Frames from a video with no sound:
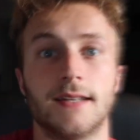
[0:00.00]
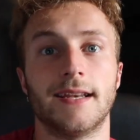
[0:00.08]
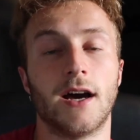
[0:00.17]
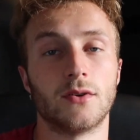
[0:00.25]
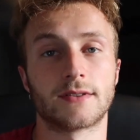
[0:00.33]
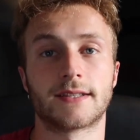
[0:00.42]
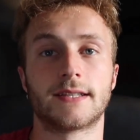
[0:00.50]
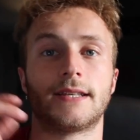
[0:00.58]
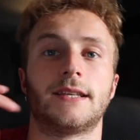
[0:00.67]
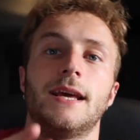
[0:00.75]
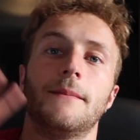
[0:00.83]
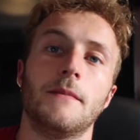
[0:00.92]
Now,
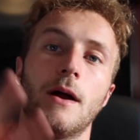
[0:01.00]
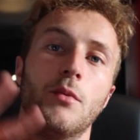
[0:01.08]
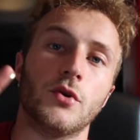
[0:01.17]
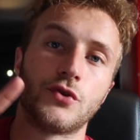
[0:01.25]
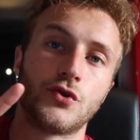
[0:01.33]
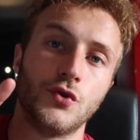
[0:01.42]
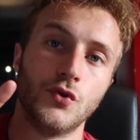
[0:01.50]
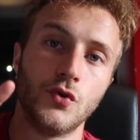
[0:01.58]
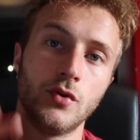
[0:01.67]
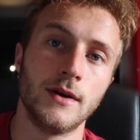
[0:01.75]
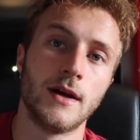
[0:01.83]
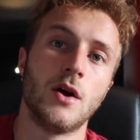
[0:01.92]
tip number
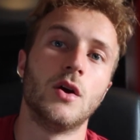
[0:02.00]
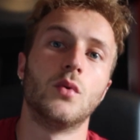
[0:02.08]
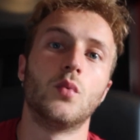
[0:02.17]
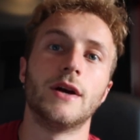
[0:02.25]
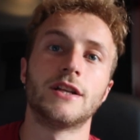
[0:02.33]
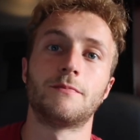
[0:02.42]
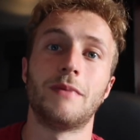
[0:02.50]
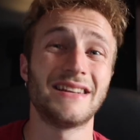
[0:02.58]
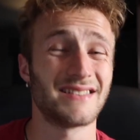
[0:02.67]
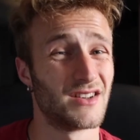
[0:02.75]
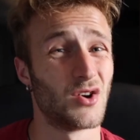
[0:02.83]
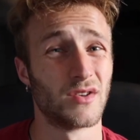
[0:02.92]
2, which
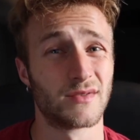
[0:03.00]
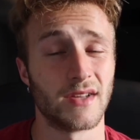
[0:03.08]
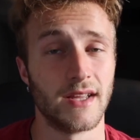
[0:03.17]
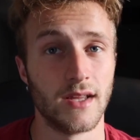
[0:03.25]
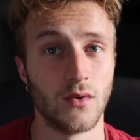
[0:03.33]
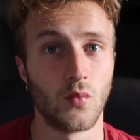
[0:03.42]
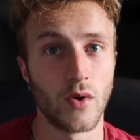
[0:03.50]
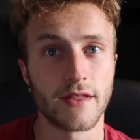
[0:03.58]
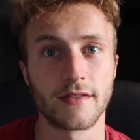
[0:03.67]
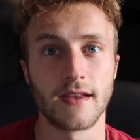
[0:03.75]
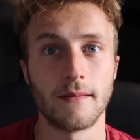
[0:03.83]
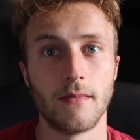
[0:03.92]
basically goes
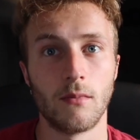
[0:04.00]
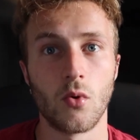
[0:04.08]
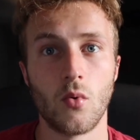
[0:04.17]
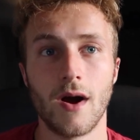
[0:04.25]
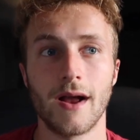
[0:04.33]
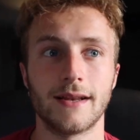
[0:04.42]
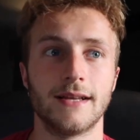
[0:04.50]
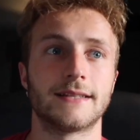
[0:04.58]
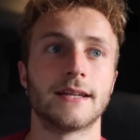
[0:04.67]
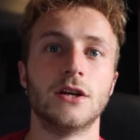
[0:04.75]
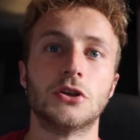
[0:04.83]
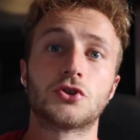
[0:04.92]
with tip number 1,
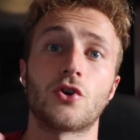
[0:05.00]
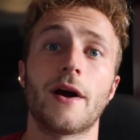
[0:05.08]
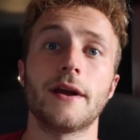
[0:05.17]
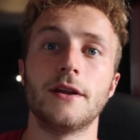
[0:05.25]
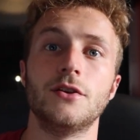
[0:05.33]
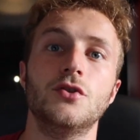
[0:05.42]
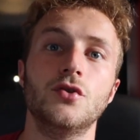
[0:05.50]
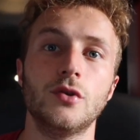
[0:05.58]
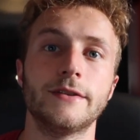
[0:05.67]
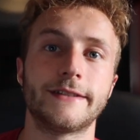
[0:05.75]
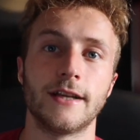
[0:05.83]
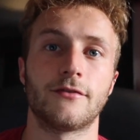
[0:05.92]
is try and
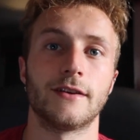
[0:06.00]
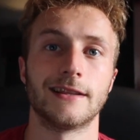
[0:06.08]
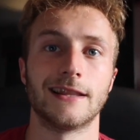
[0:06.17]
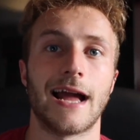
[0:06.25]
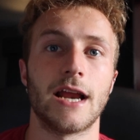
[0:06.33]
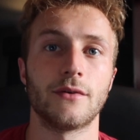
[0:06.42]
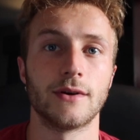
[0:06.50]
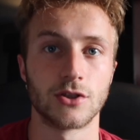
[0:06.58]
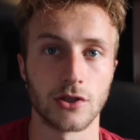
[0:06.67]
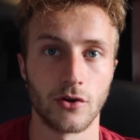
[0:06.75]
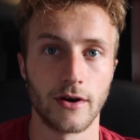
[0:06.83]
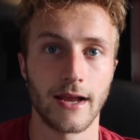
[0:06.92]
use different
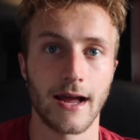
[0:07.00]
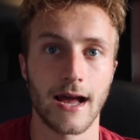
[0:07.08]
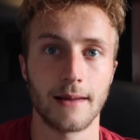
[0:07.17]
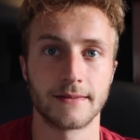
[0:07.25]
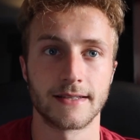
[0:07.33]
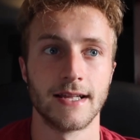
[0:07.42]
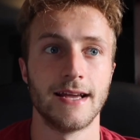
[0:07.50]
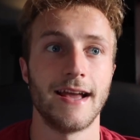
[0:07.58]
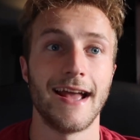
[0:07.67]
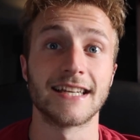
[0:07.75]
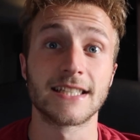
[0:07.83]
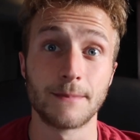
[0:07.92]
language learning
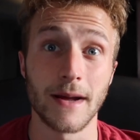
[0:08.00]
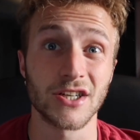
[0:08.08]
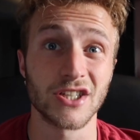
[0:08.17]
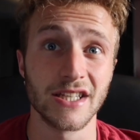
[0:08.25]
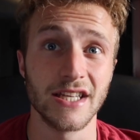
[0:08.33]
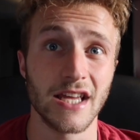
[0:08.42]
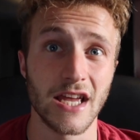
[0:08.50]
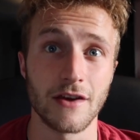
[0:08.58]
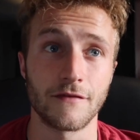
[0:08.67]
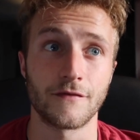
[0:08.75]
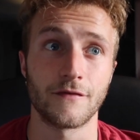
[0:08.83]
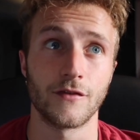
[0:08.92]
apps, especially
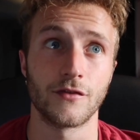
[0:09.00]
if